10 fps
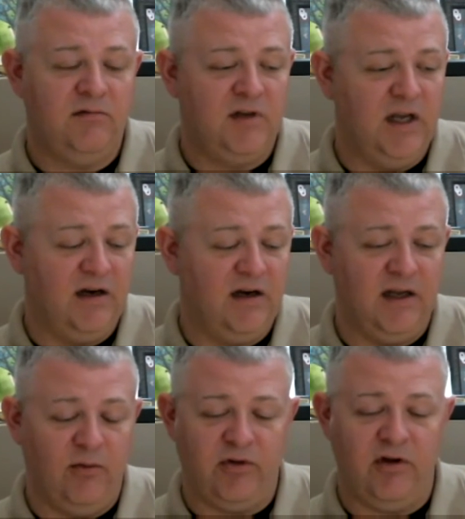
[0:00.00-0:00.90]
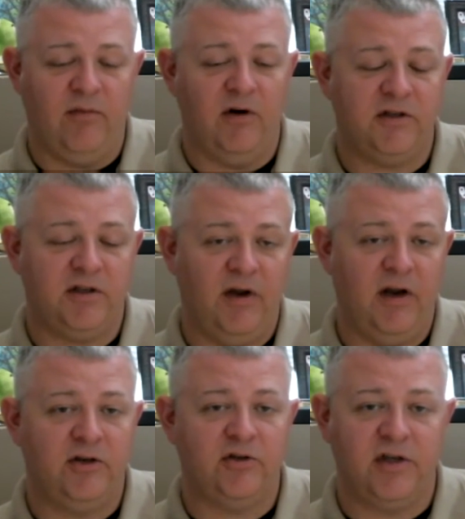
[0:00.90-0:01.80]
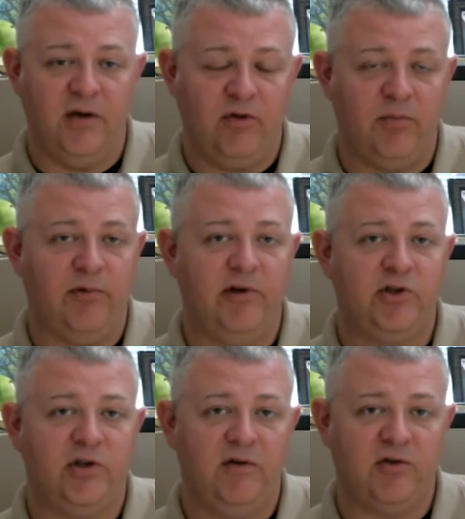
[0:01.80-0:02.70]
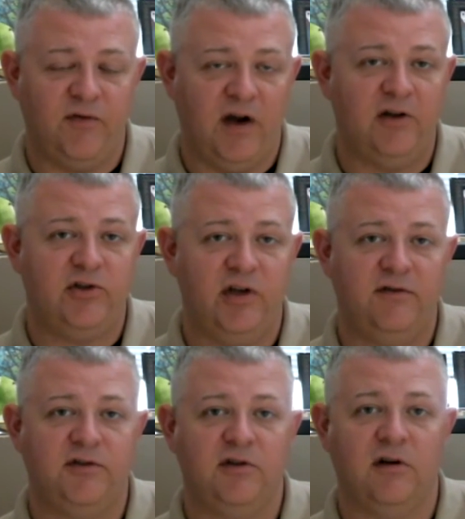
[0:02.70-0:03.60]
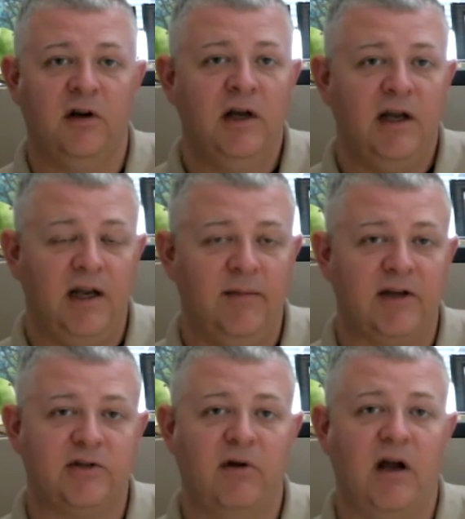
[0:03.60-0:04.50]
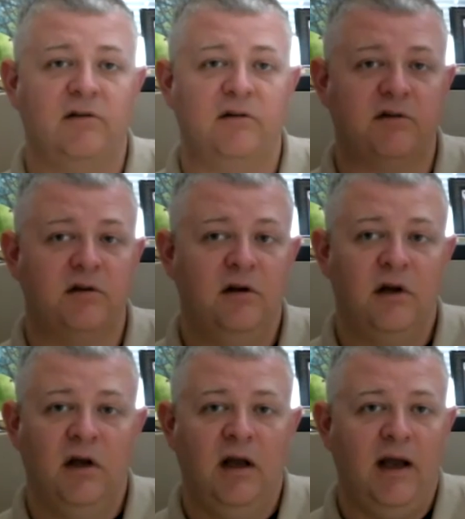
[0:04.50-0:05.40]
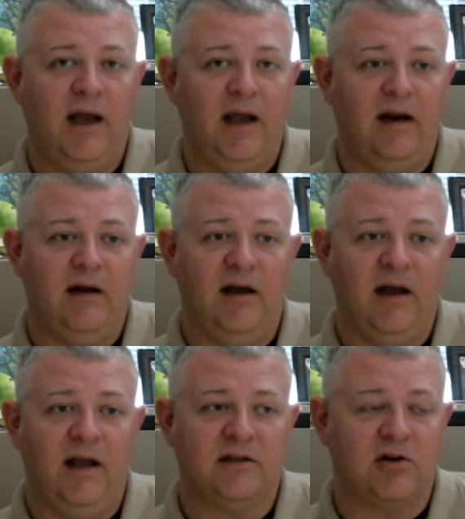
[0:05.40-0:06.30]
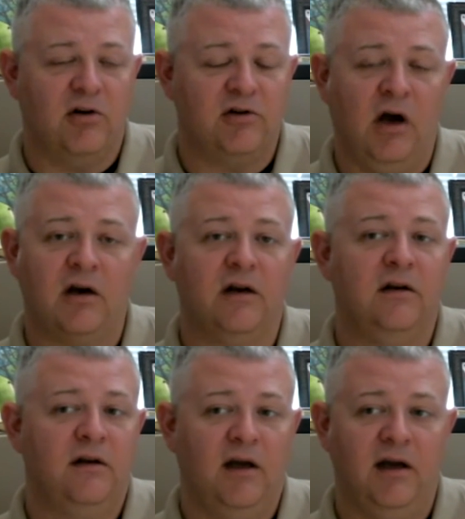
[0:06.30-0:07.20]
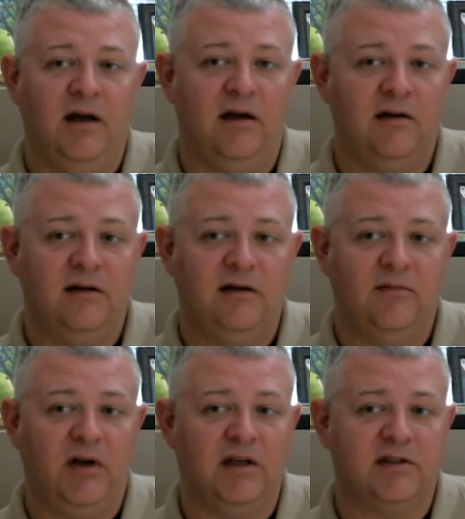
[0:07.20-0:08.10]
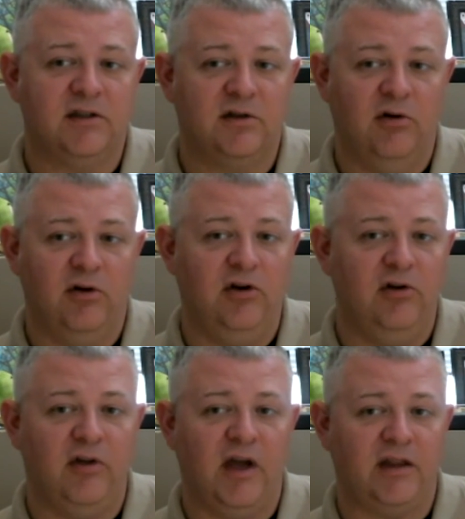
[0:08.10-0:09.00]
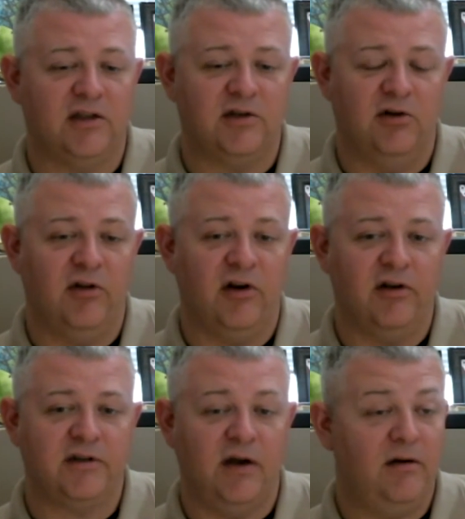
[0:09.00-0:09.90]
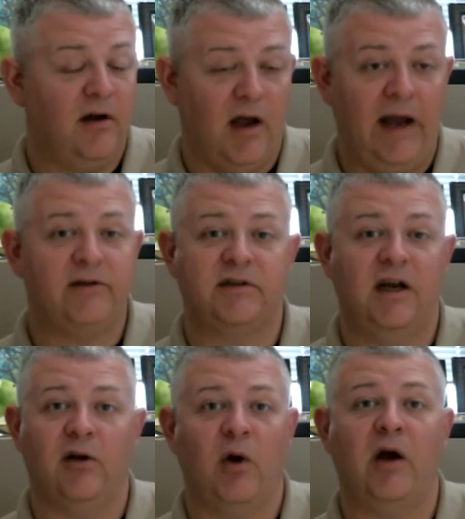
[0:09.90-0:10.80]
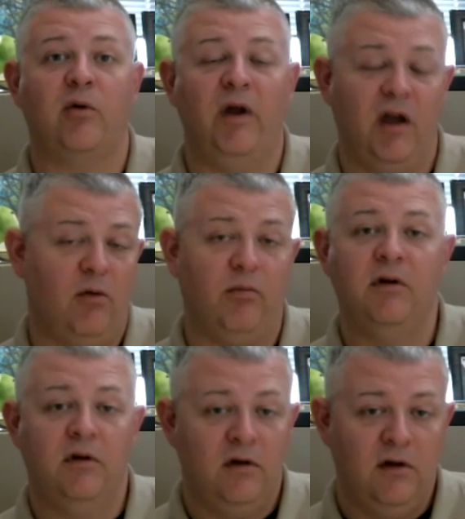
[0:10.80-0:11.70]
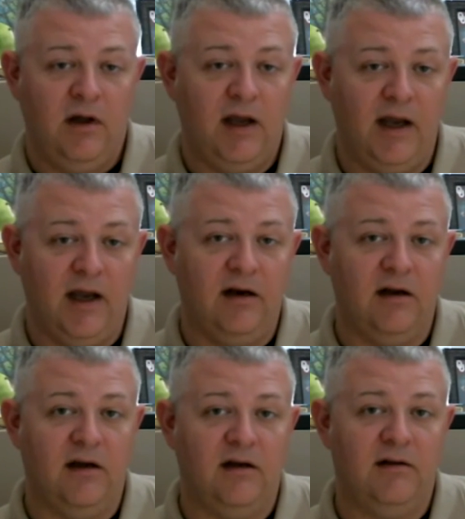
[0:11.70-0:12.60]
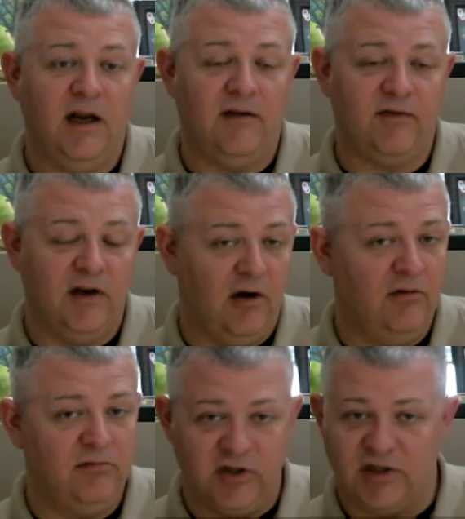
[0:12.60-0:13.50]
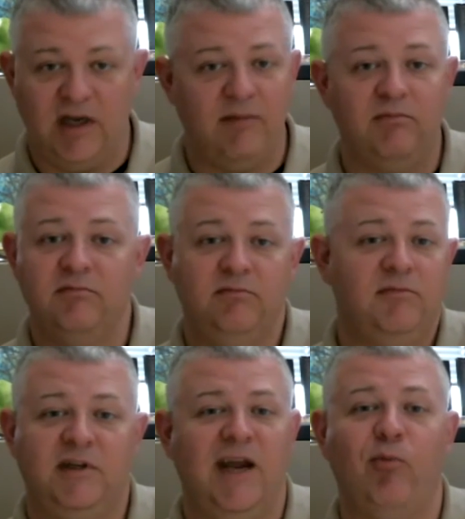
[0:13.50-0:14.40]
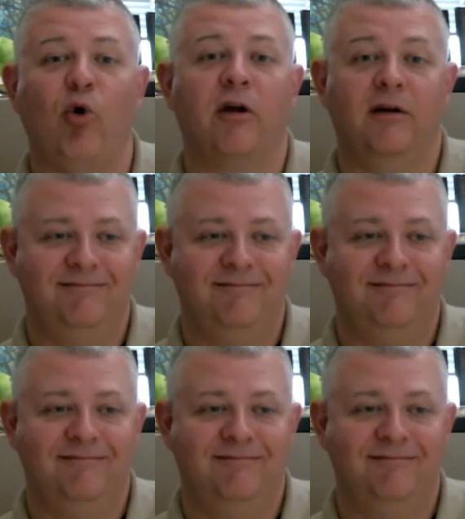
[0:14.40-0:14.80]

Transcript: get with your emergency managers, get with your police chiefs, your fire chiefs, your EMS directors, and start talking. Because the sooner you do that, the sooner they're going to say, outstanding, how can we help? And if they don't, just keep working.